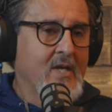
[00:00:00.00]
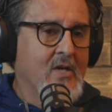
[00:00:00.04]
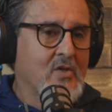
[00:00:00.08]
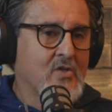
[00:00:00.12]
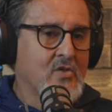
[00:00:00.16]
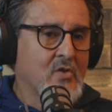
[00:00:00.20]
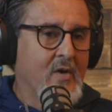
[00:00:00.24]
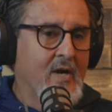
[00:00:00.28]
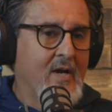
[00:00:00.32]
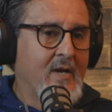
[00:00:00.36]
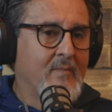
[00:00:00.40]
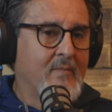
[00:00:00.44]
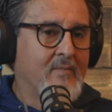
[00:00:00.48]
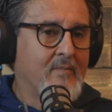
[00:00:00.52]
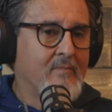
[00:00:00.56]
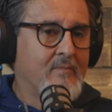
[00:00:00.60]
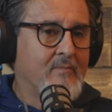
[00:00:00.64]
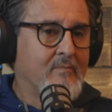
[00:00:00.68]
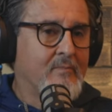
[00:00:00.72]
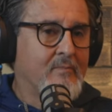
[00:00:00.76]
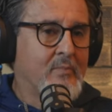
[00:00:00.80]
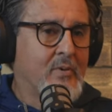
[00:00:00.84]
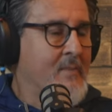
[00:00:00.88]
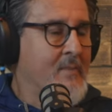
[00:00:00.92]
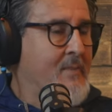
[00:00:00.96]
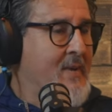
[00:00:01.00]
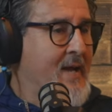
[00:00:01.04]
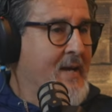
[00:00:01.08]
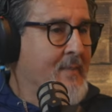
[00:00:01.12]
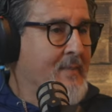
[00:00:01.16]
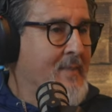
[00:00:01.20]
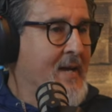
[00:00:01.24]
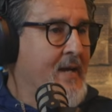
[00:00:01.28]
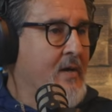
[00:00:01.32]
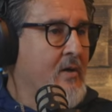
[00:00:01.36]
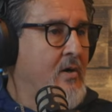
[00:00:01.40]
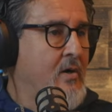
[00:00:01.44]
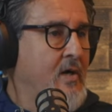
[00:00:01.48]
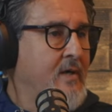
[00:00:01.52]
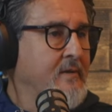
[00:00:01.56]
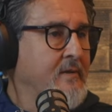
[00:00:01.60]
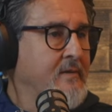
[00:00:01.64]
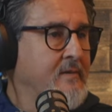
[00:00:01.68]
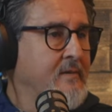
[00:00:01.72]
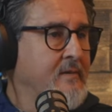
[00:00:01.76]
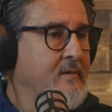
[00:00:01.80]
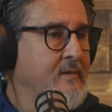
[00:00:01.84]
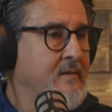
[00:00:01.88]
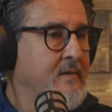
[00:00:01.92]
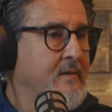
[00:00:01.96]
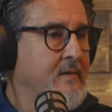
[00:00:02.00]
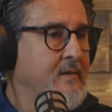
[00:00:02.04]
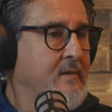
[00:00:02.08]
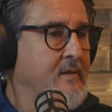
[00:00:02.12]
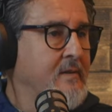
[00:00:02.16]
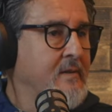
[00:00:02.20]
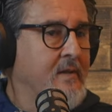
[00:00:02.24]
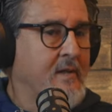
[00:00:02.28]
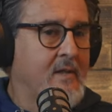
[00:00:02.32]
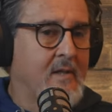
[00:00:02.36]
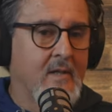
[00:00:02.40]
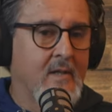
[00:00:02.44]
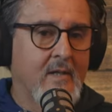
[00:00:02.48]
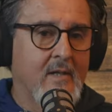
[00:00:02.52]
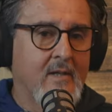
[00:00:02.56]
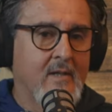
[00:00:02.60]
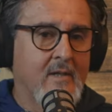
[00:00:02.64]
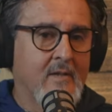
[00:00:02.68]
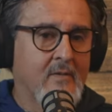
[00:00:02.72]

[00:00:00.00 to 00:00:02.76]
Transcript: So I put a backpack on, uh,